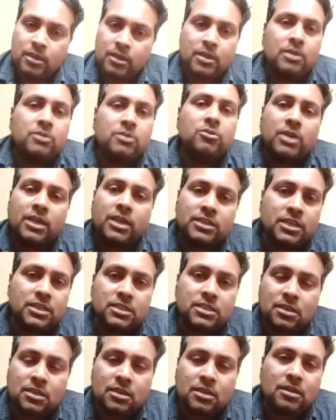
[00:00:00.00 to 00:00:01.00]
You can just
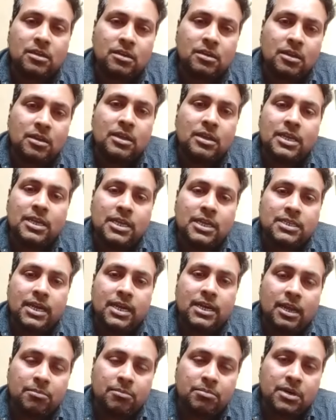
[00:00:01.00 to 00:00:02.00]
send
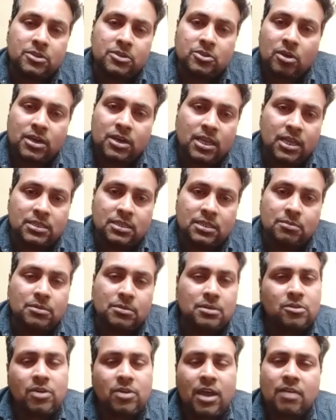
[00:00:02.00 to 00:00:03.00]
updates on SMS.
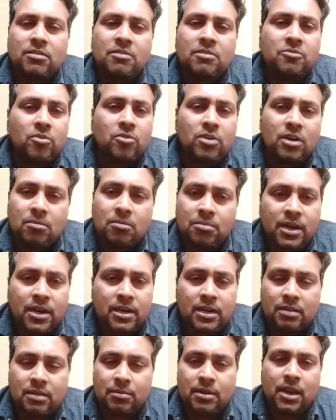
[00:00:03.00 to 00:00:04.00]
You have the phone number and
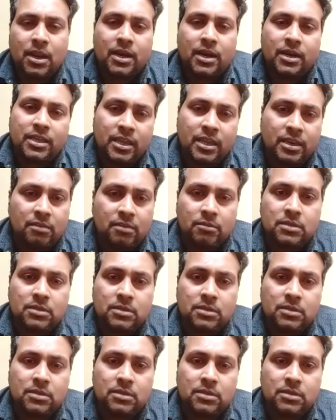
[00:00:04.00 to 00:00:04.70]
email ID anyways.